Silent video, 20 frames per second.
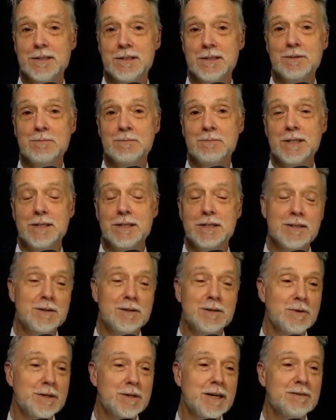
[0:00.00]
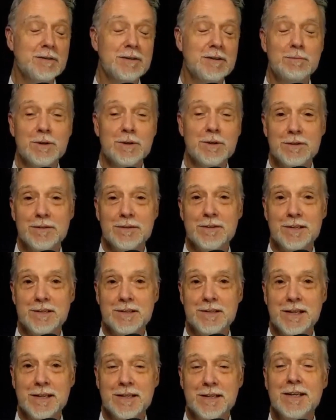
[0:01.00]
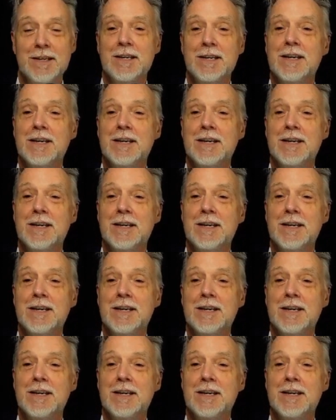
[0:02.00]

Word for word: because basically we have an opportunity then